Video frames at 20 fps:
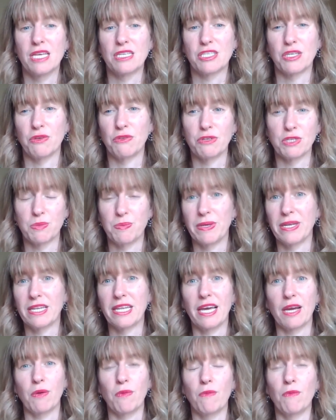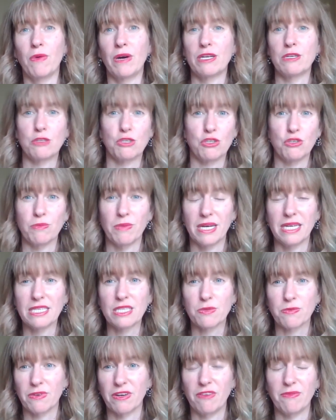So there's been like 1 or 2
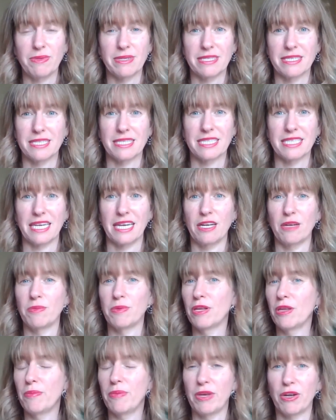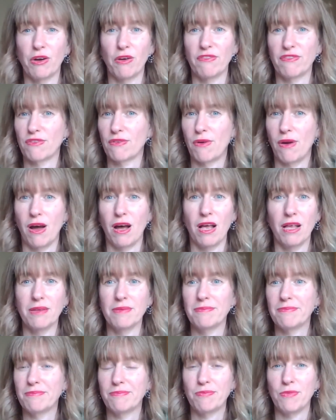months where I've been sustainable, but
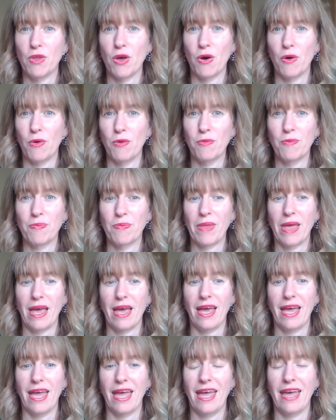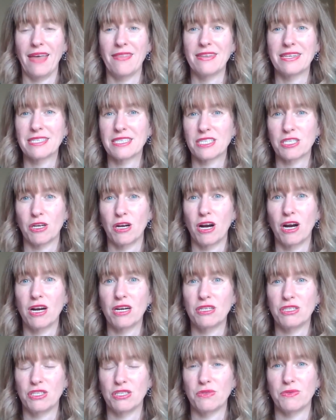overall, no. And this is
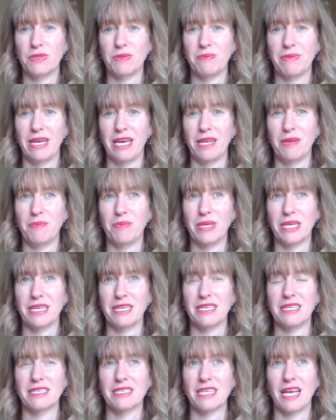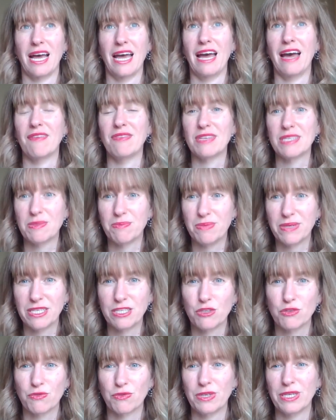hard to admit because I had this
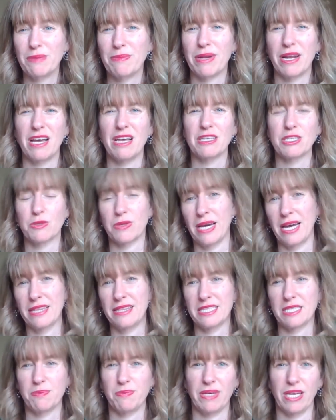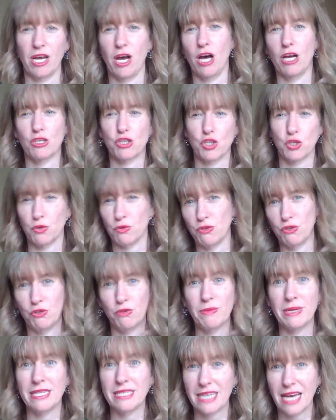big dream, and I also had this big I'll show
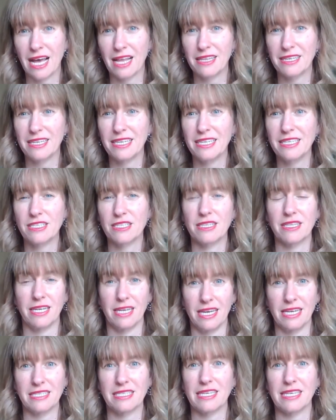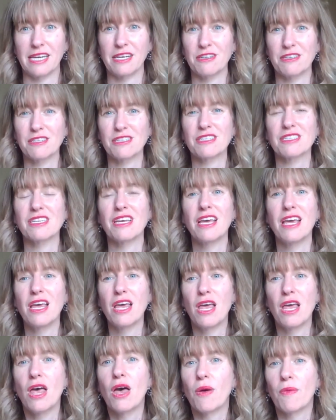you mentality to the naysayers
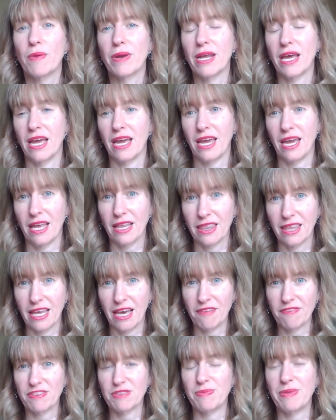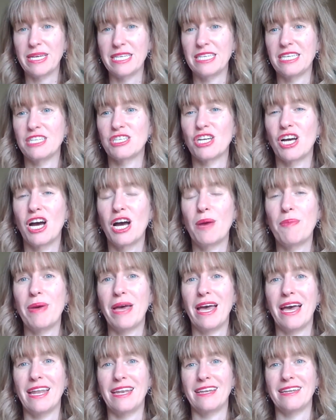when I left my day job.
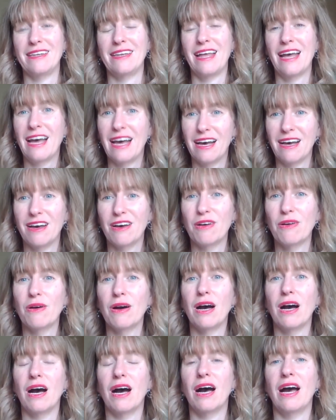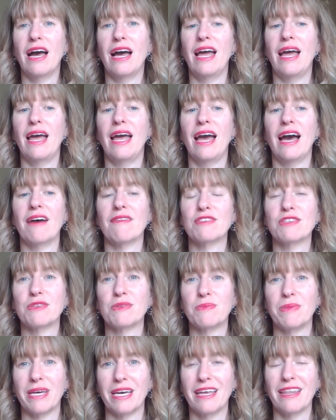And now I have to
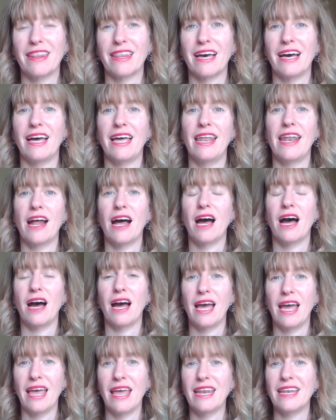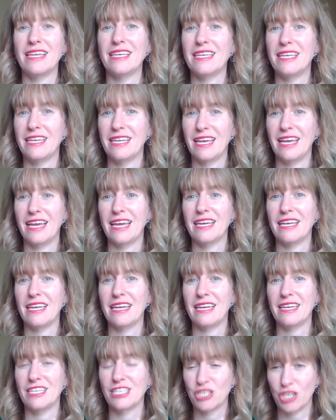admit that I need
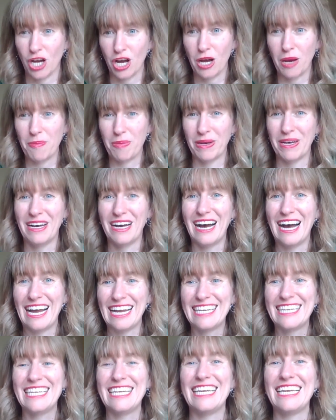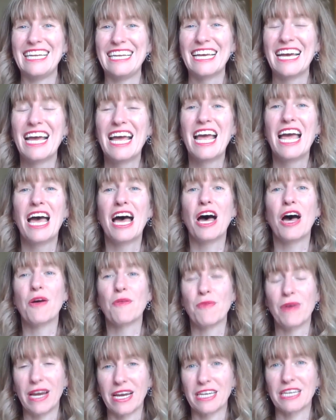a job. I need
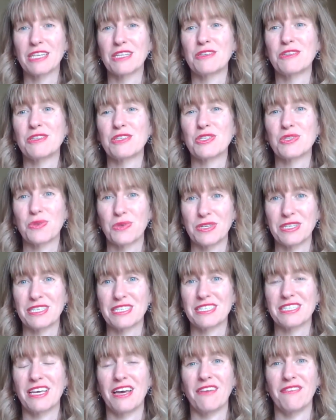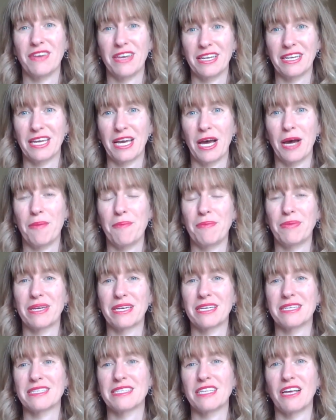a regular source of income
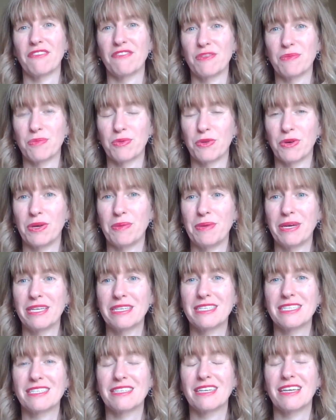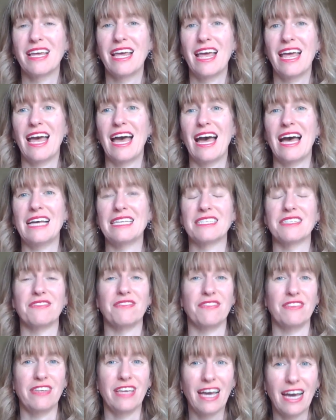because self-employment, as
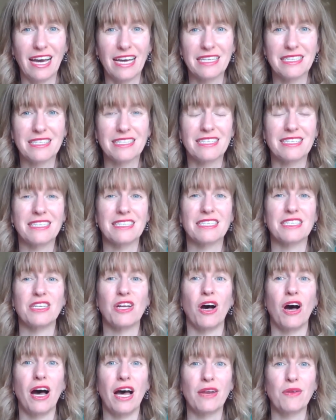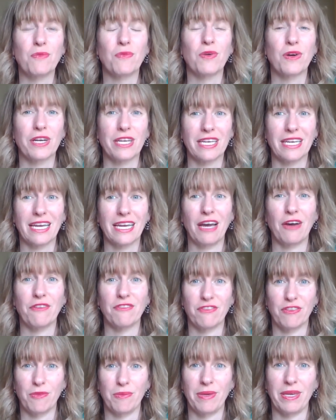of yet, is not working
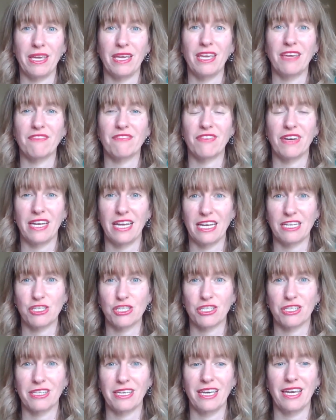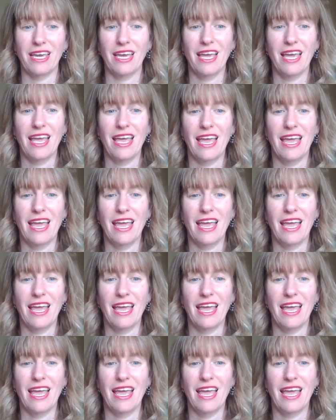out for me financially.